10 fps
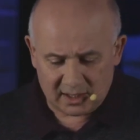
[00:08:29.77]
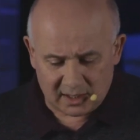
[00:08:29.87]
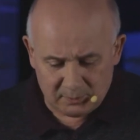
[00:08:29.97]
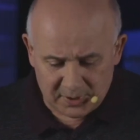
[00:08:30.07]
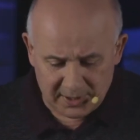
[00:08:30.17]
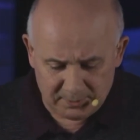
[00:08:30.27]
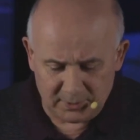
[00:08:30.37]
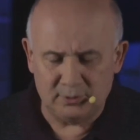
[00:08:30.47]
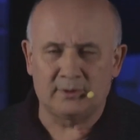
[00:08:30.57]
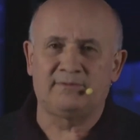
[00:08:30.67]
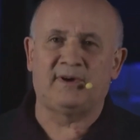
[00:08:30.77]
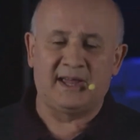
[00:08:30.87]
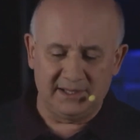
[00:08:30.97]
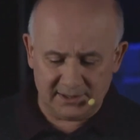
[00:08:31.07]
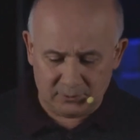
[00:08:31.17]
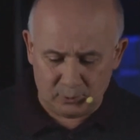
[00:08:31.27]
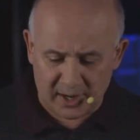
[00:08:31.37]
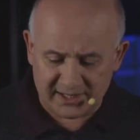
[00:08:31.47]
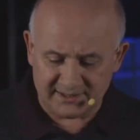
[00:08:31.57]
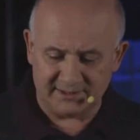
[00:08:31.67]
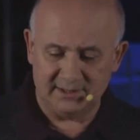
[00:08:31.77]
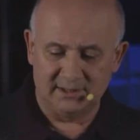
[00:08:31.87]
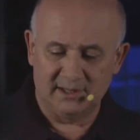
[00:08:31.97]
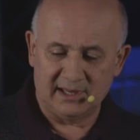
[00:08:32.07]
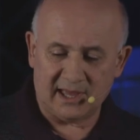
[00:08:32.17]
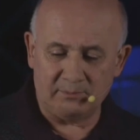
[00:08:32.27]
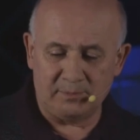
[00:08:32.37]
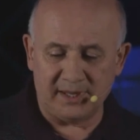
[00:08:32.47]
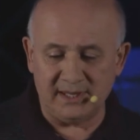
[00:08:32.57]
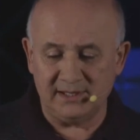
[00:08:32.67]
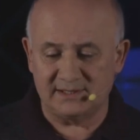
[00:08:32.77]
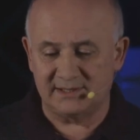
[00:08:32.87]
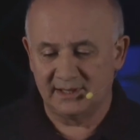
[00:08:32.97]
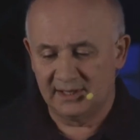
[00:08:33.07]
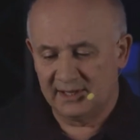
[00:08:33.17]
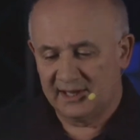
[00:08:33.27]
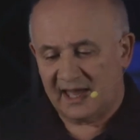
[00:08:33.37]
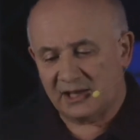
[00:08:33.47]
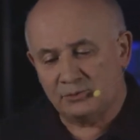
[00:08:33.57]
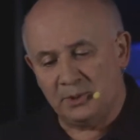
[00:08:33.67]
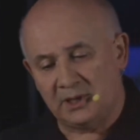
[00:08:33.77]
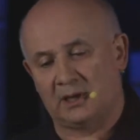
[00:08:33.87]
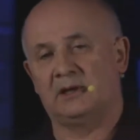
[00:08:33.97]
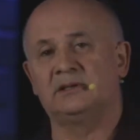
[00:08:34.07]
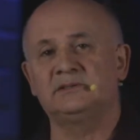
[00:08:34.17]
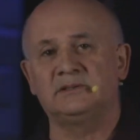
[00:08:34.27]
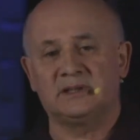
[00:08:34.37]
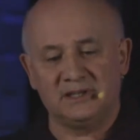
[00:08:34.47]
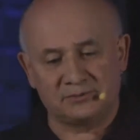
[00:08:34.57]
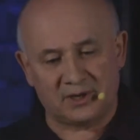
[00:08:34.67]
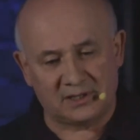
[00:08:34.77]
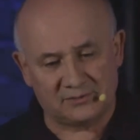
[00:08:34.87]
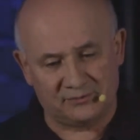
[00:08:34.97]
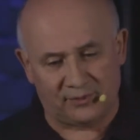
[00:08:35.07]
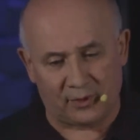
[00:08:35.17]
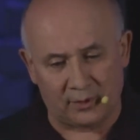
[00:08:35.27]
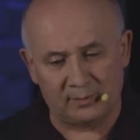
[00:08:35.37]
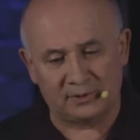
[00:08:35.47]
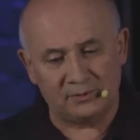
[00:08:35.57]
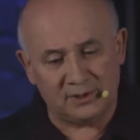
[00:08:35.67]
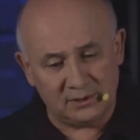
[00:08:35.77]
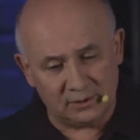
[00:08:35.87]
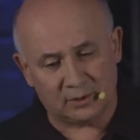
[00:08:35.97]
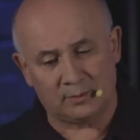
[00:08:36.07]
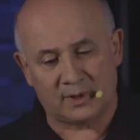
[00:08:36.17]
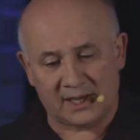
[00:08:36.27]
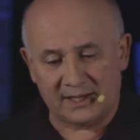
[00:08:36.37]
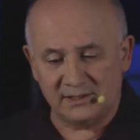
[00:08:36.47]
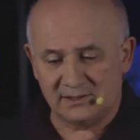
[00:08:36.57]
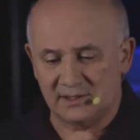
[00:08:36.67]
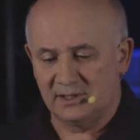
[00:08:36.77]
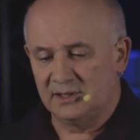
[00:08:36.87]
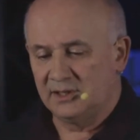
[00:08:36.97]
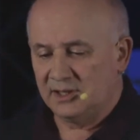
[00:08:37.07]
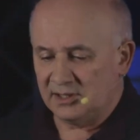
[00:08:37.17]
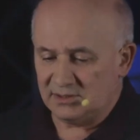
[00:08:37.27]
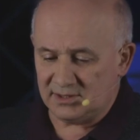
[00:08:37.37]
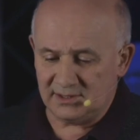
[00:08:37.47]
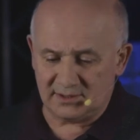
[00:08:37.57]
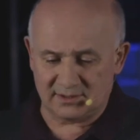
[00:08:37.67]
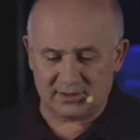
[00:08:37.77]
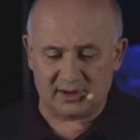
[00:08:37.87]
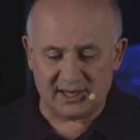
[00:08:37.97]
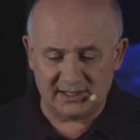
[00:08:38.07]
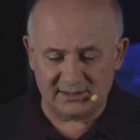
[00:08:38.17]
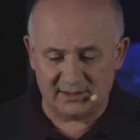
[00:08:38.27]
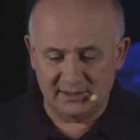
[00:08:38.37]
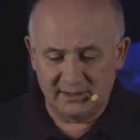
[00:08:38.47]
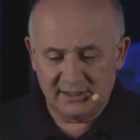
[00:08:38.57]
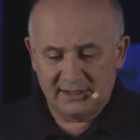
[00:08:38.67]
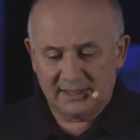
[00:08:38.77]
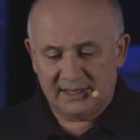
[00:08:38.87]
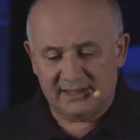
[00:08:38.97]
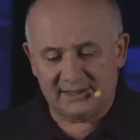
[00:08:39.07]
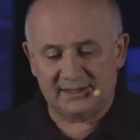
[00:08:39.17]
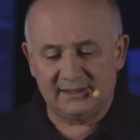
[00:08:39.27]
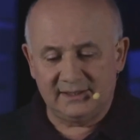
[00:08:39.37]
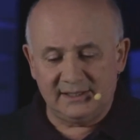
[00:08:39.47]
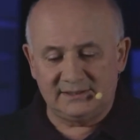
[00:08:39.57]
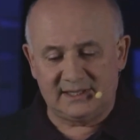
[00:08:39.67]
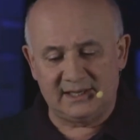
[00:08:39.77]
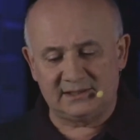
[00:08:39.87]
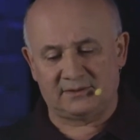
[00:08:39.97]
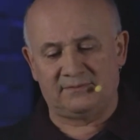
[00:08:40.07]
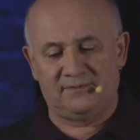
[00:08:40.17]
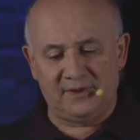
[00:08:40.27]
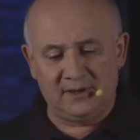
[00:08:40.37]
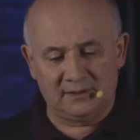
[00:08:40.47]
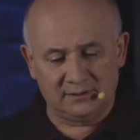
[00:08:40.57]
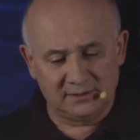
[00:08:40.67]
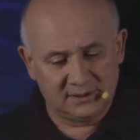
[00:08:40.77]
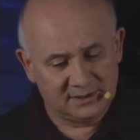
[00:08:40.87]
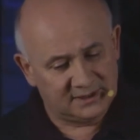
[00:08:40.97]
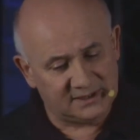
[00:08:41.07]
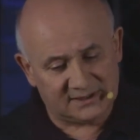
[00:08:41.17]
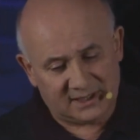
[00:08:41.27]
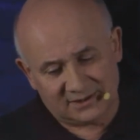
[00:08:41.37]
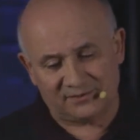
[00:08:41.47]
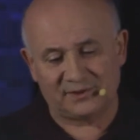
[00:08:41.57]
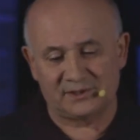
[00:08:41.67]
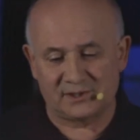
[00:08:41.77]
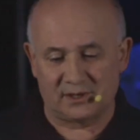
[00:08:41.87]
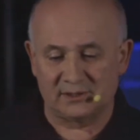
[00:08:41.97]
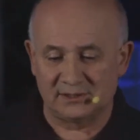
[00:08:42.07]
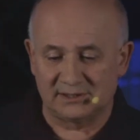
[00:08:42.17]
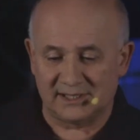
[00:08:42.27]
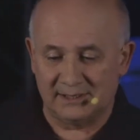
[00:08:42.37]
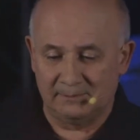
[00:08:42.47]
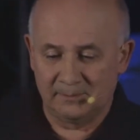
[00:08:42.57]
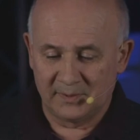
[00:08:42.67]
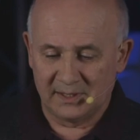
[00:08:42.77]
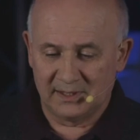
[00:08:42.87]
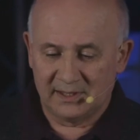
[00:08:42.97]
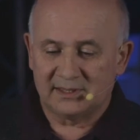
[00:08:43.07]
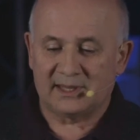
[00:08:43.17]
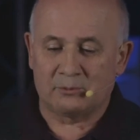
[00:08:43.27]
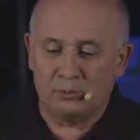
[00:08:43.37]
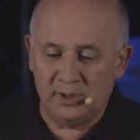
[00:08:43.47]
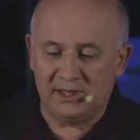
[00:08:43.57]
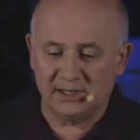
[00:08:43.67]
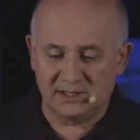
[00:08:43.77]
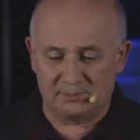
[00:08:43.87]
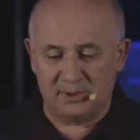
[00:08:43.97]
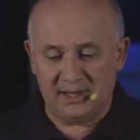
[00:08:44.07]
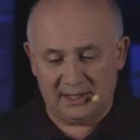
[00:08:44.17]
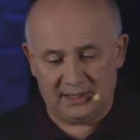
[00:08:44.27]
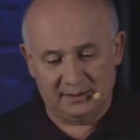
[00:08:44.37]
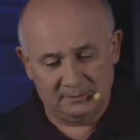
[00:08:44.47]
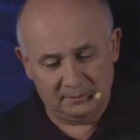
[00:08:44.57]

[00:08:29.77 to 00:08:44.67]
are people who are finding rest and peace as we constantly transform and renew our minds in Jesus Christ. And that in these days of fear, these days of uncertainty, that we can speak